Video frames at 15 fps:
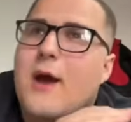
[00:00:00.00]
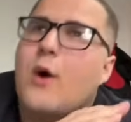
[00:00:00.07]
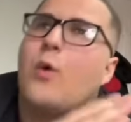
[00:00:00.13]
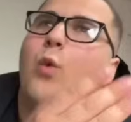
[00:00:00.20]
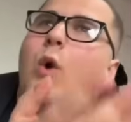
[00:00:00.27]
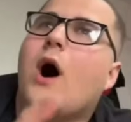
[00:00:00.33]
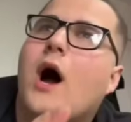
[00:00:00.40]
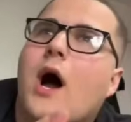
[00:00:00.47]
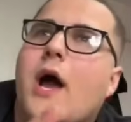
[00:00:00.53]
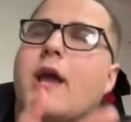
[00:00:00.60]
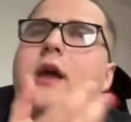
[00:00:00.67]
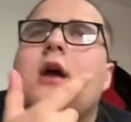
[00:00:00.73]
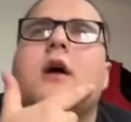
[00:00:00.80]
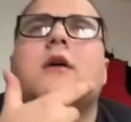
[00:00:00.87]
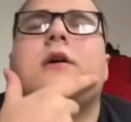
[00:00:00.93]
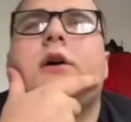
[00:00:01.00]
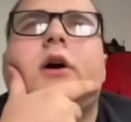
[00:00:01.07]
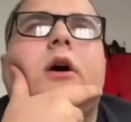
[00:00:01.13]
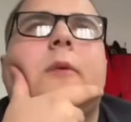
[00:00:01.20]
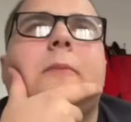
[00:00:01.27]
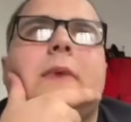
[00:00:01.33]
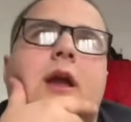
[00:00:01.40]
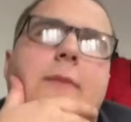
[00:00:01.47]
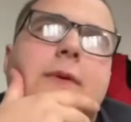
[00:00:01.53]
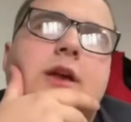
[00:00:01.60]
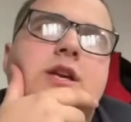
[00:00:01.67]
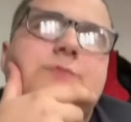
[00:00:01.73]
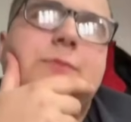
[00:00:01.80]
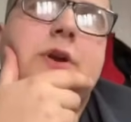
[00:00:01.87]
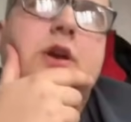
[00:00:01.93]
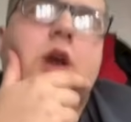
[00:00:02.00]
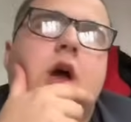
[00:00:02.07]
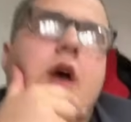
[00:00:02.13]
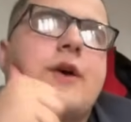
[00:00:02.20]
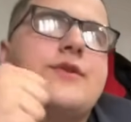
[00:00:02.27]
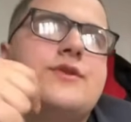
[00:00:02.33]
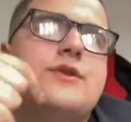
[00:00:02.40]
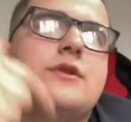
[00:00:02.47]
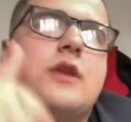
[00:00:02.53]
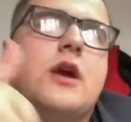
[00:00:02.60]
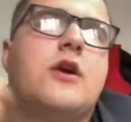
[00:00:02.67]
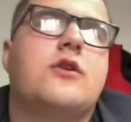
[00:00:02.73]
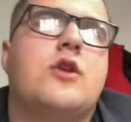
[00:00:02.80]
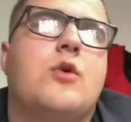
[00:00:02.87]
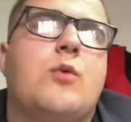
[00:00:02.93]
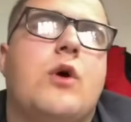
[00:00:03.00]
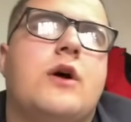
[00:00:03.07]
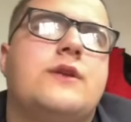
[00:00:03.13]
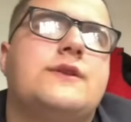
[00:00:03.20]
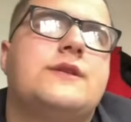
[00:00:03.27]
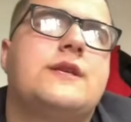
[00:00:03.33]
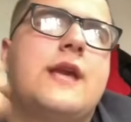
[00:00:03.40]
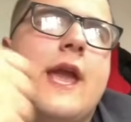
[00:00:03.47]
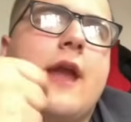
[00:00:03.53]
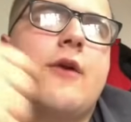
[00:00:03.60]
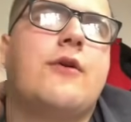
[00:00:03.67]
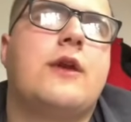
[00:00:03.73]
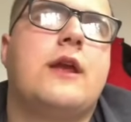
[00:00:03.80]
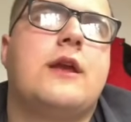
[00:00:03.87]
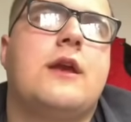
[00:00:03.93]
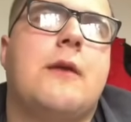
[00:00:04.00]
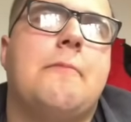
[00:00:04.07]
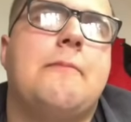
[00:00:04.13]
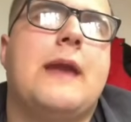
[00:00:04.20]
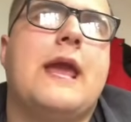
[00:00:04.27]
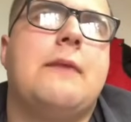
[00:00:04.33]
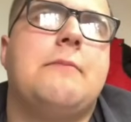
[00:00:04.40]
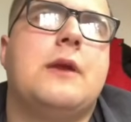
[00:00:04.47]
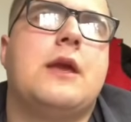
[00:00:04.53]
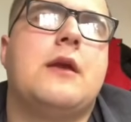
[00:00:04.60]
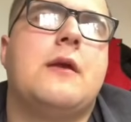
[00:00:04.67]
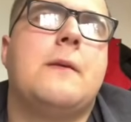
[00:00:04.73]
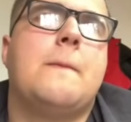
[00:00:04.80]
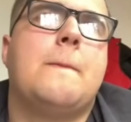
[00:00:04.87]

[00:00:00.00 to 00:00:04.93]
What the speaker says: Why? Maybe it's because they're the ones carrying a baby